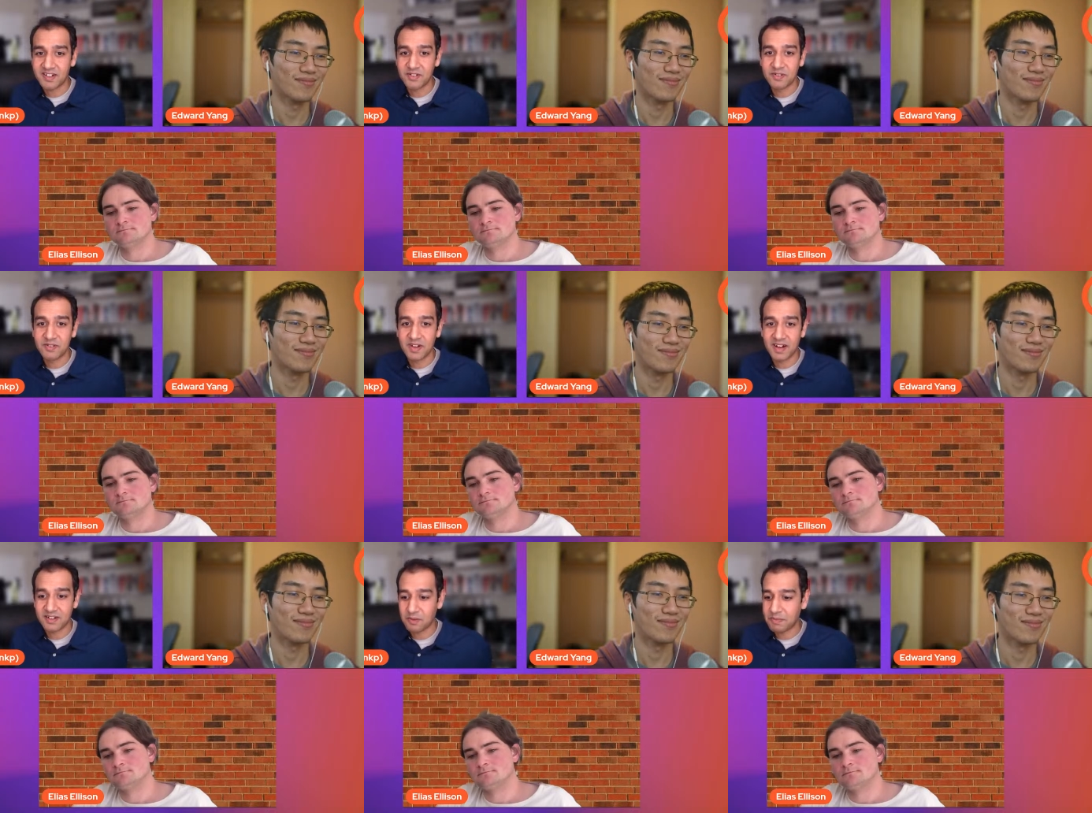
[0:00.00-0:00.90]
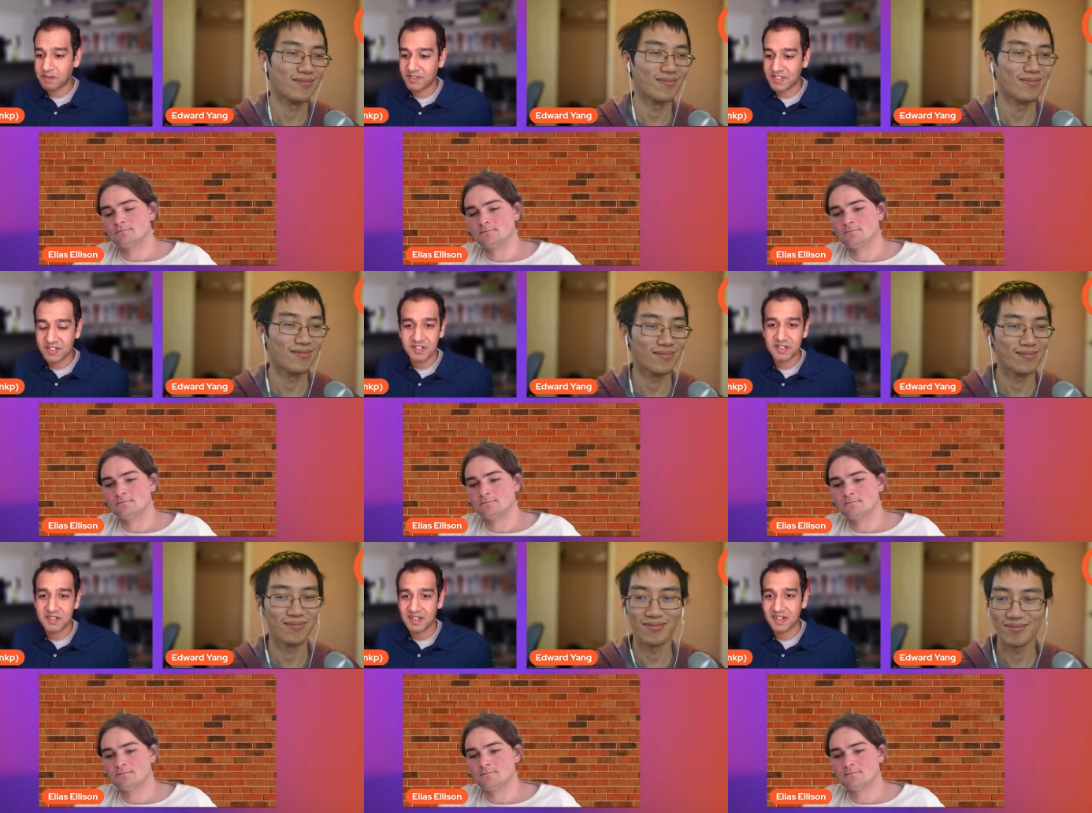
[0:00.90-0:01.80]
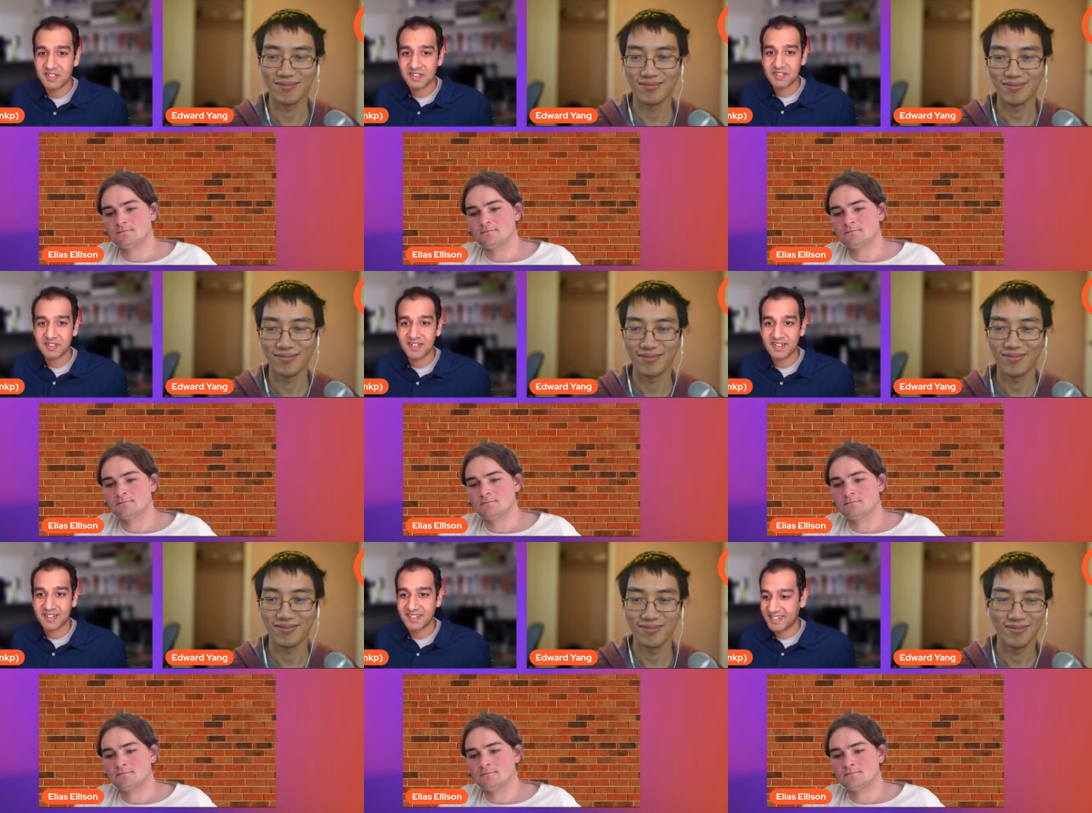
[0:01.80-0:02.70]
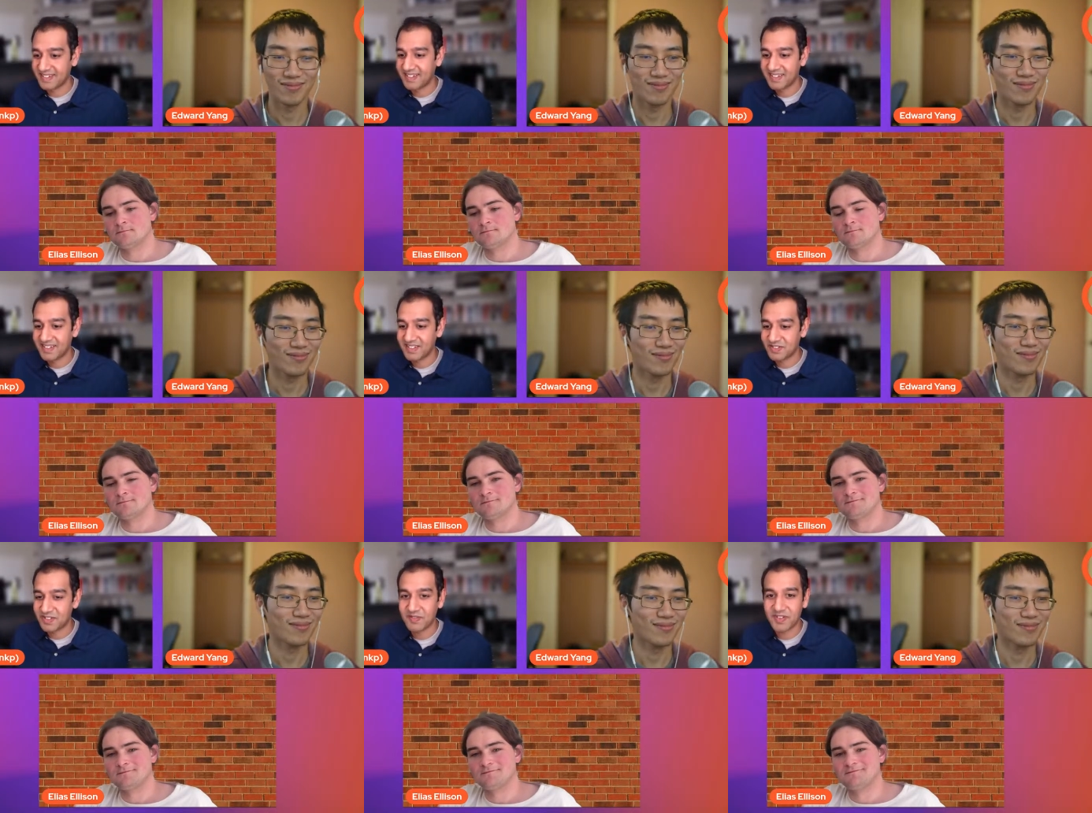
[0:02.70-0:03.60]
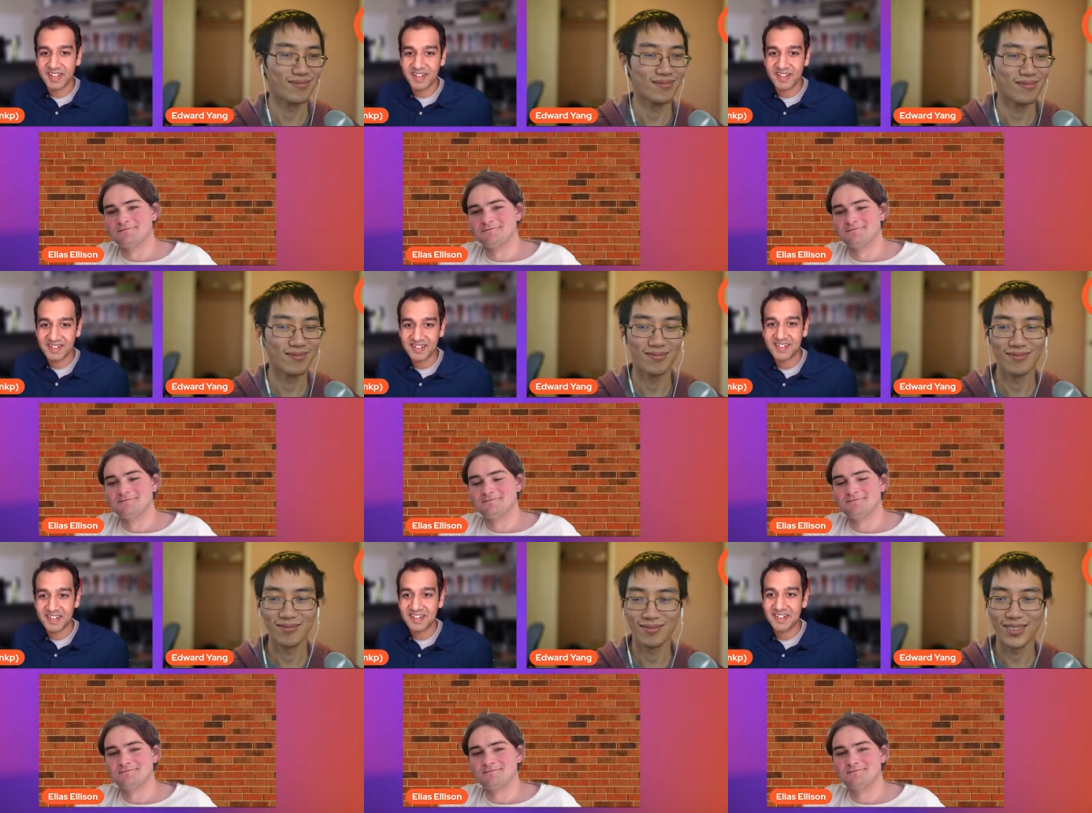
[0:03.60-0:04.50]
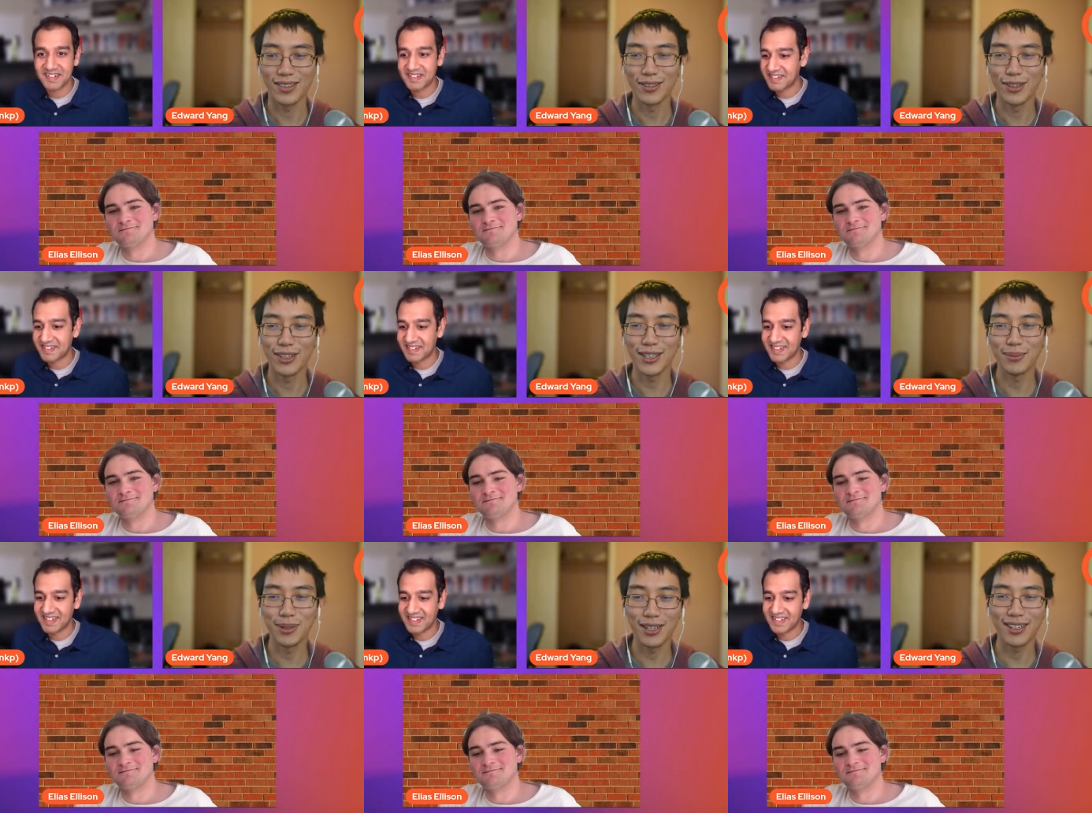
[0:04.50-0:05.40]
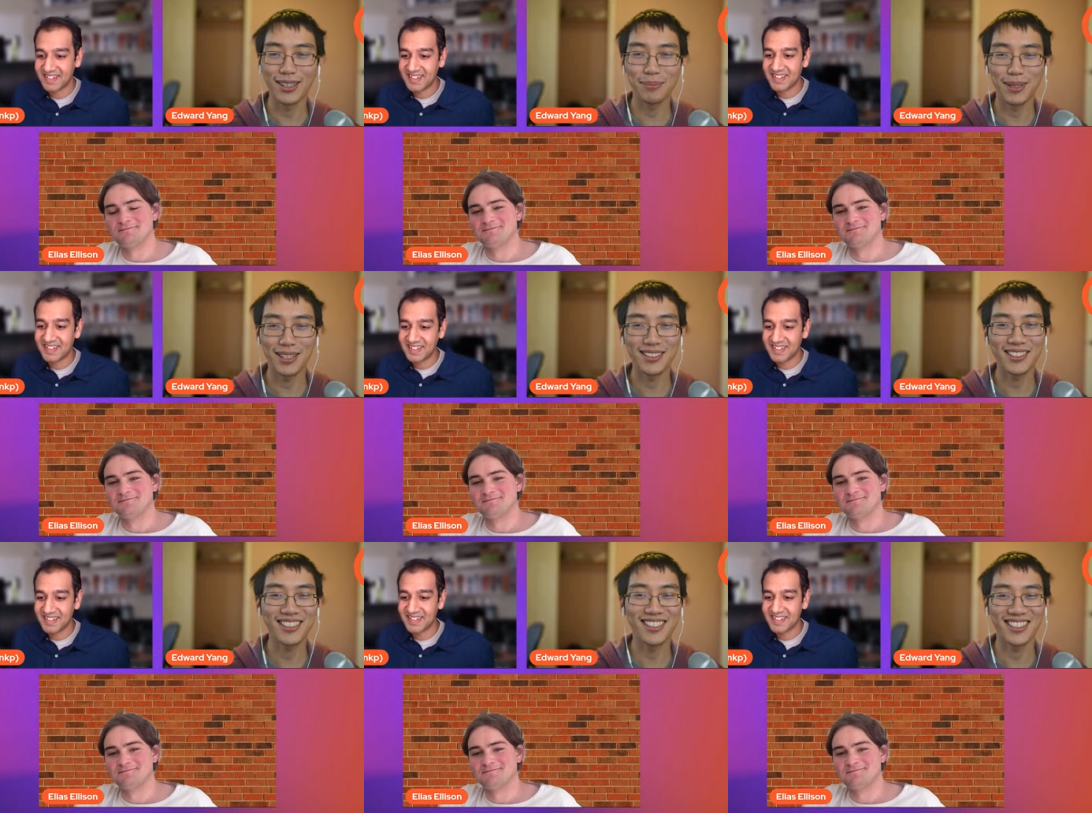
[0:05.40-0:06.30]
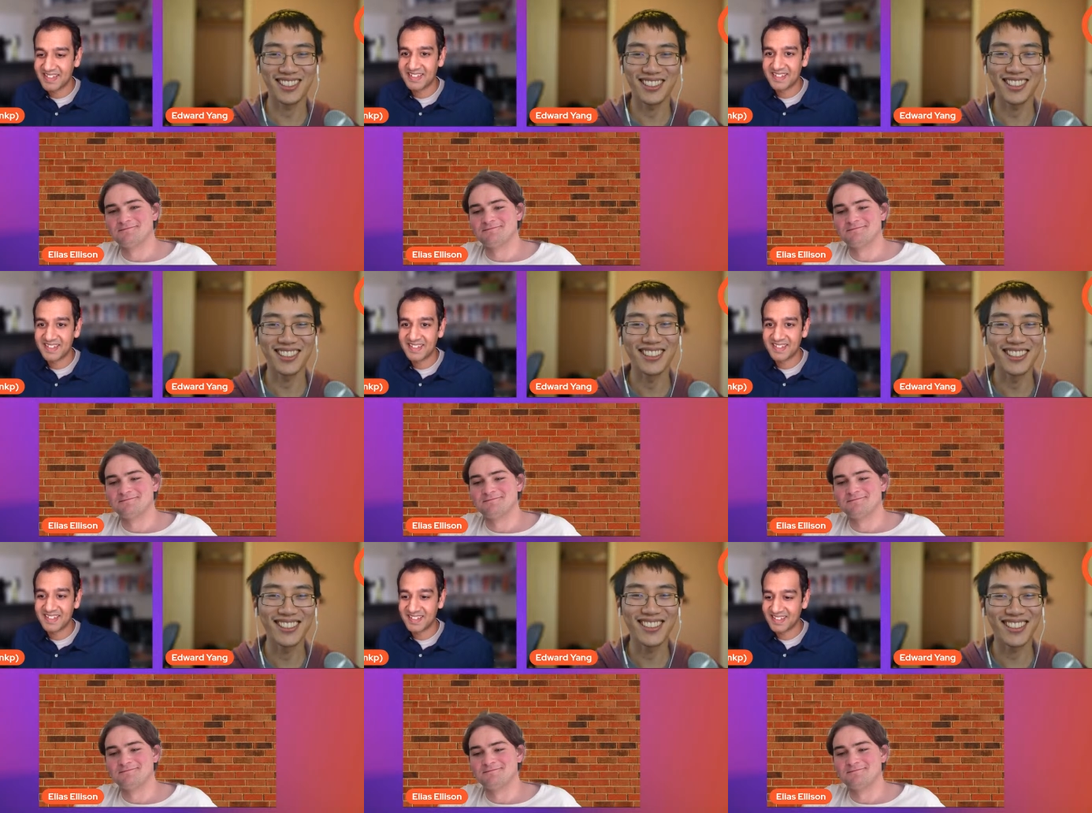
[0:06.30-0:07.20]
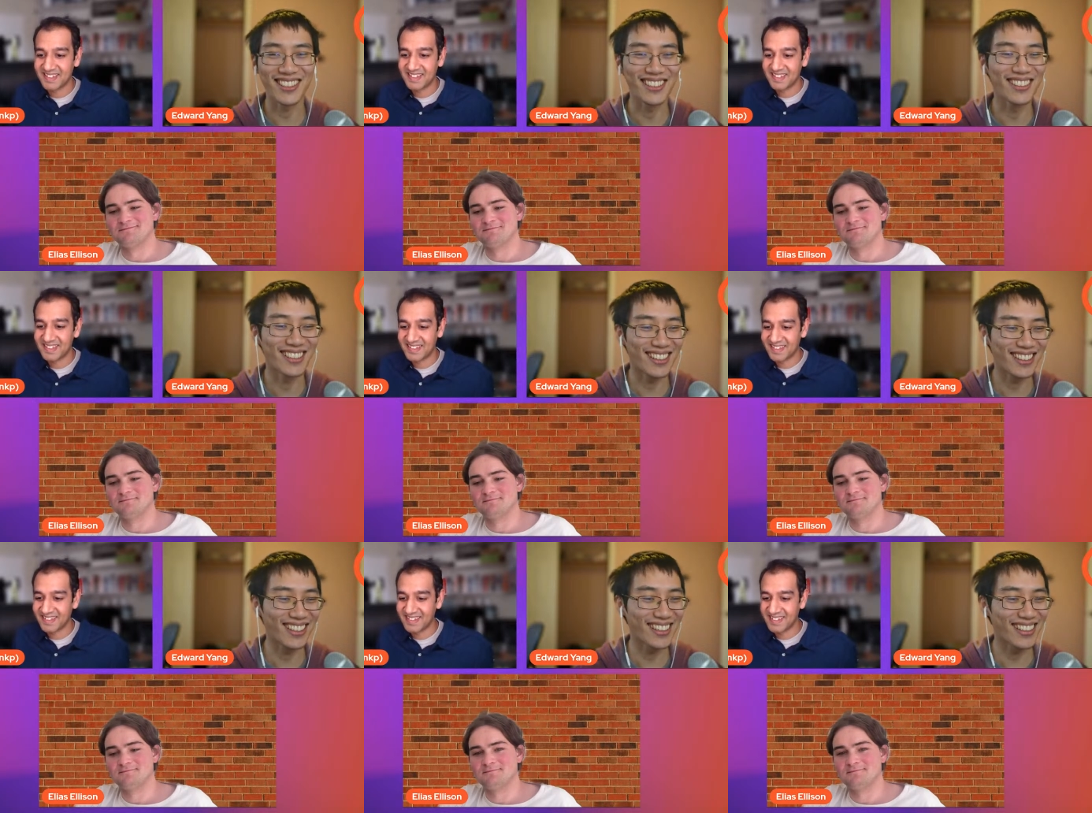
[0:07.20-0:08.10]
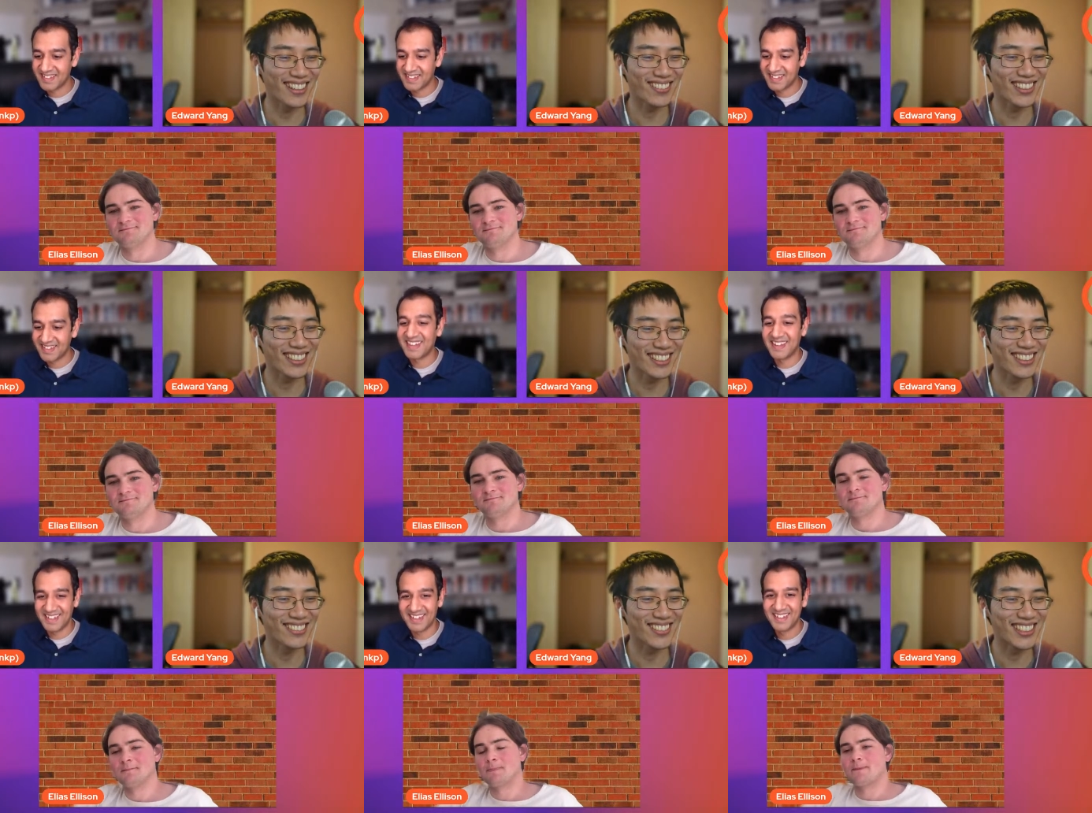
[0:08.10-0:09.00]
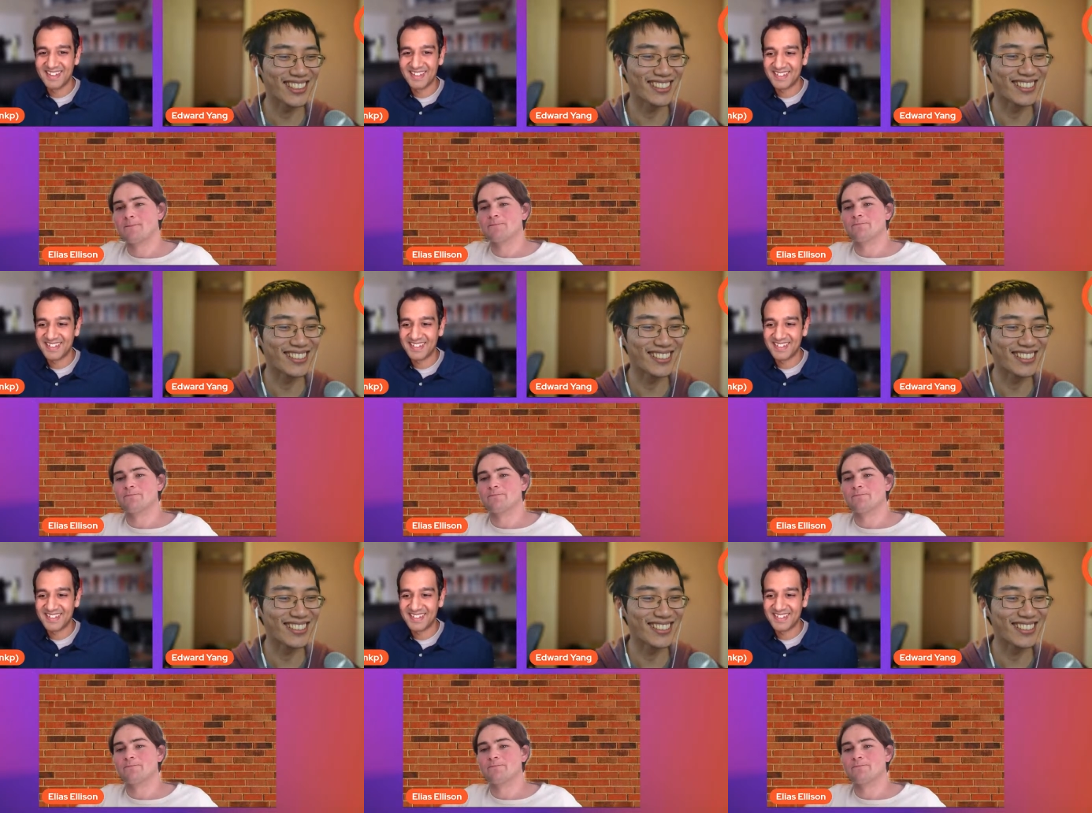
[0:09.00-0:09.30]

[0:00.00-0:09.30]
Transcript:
Speaker 1: to our topic of discussion, unless uh, you still want to take take it.
Speaker 2: I have no idea, but I like Baz's suggestion. Use del. Uh, that, that makes sense to me
Speaker 1: too.